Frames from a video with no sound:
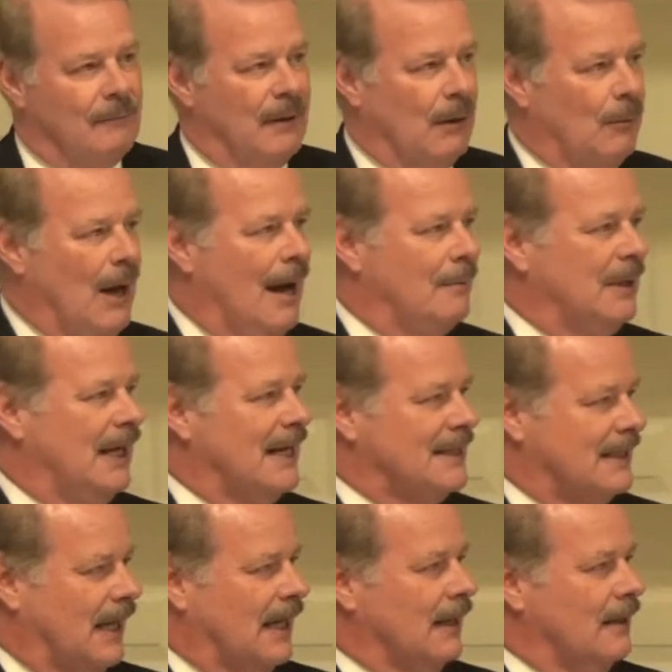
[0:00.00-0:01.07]
Mitt Romney
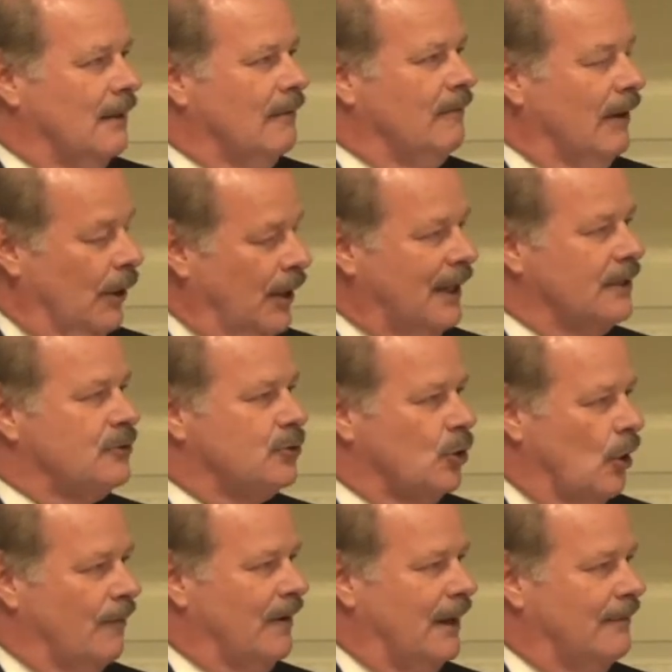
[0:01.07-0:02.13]
is a very
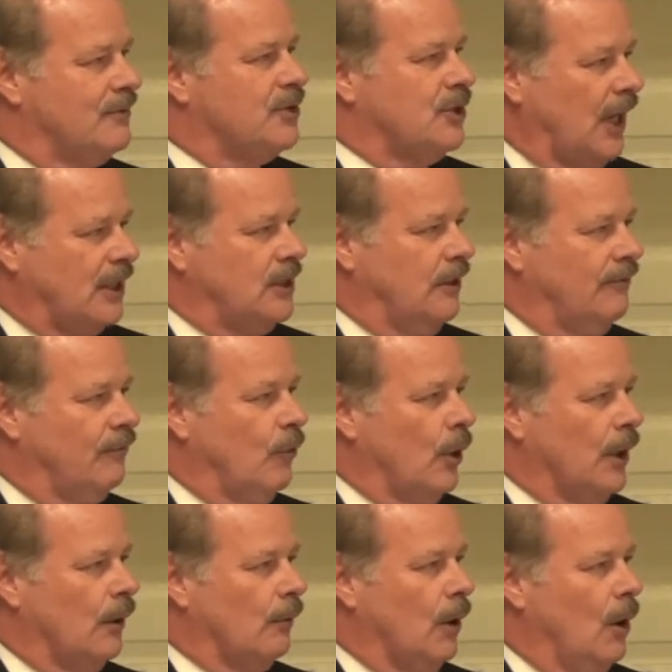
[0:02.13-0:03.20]
conservative,
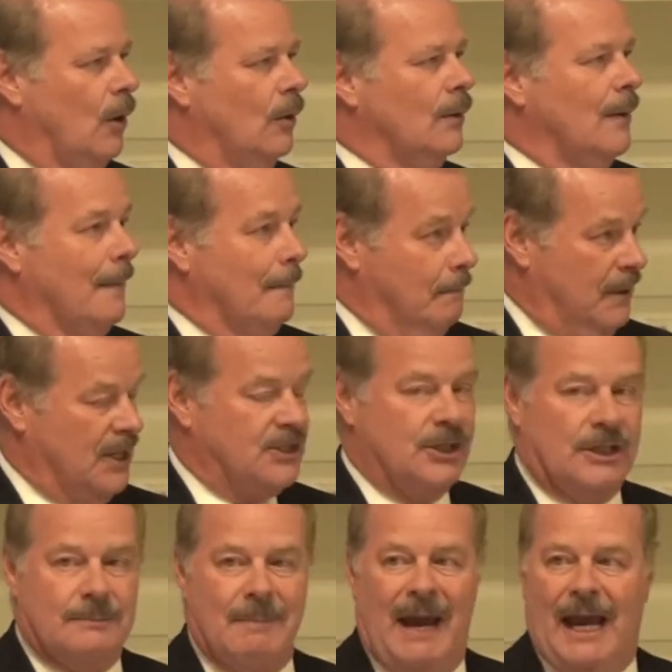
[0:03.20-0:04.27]
64-year-old
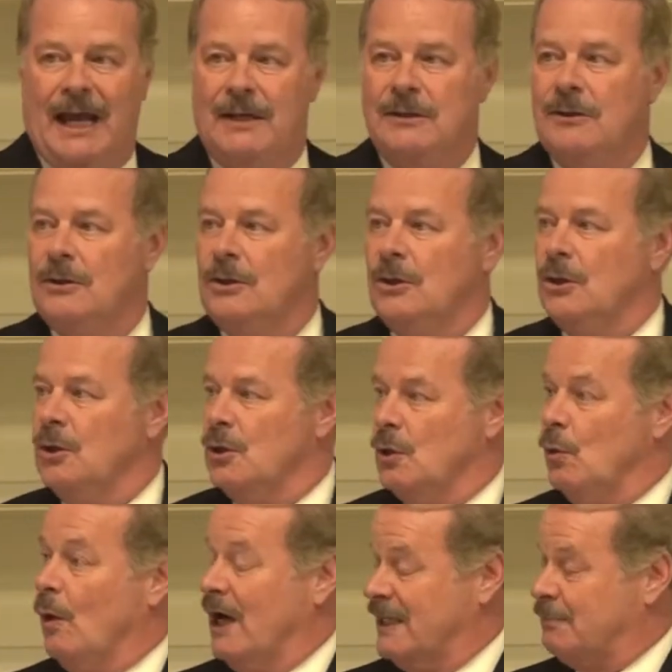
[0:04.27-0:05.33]
businessman
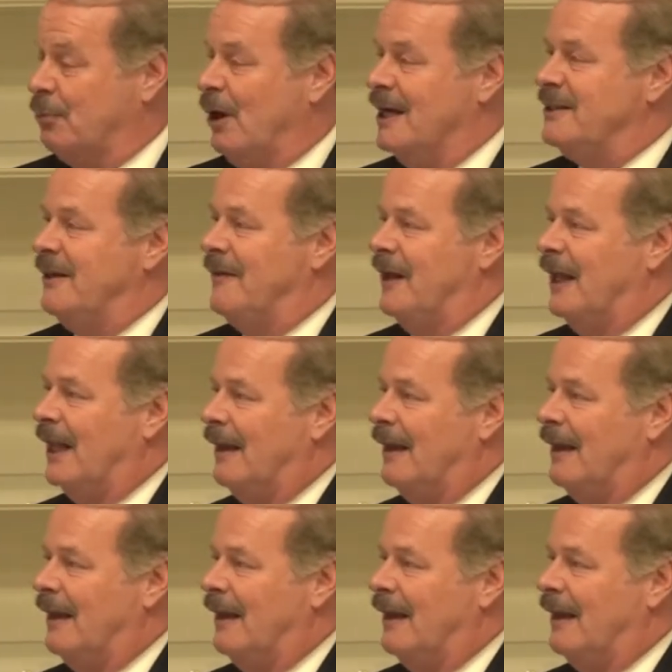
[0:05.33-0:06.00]
who was president of the